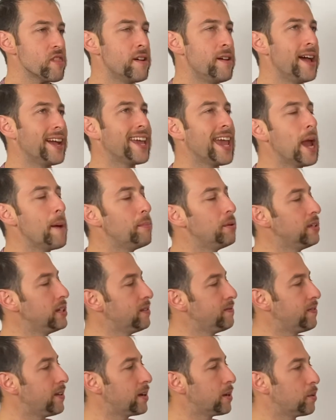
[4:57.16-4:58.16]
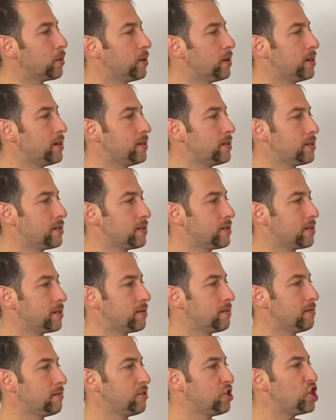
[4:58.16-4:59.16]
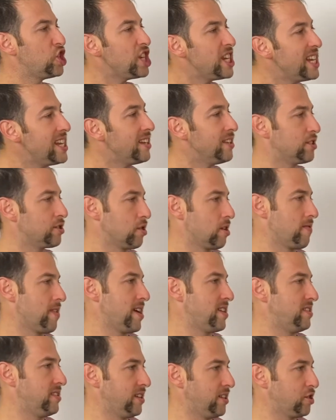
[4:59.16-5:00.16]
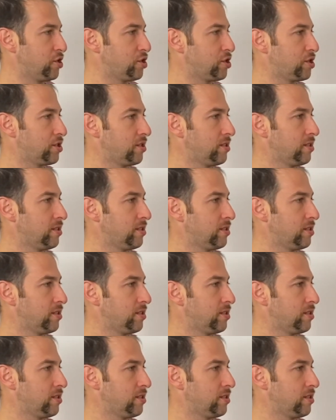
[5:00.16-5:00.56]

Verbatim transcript: I can't believe there was cheese on that dish.